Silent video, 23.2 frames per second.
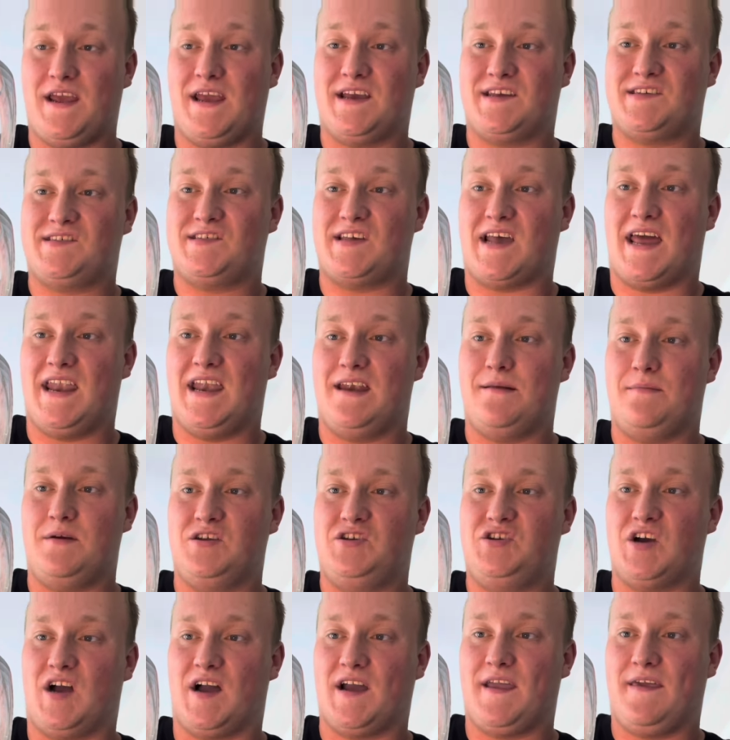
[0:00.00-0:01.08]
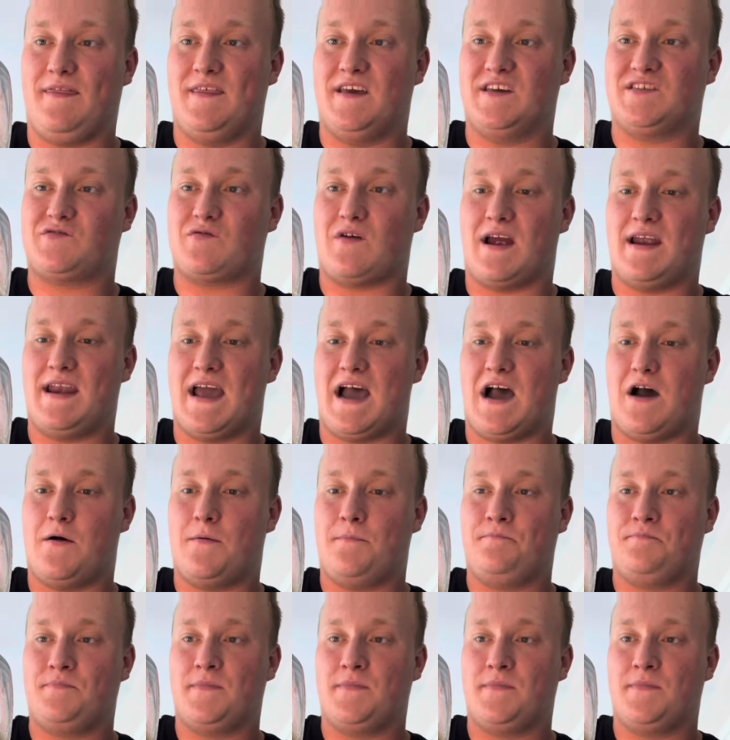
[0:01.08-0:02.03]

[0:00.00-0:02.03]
excited to be chugging this right now.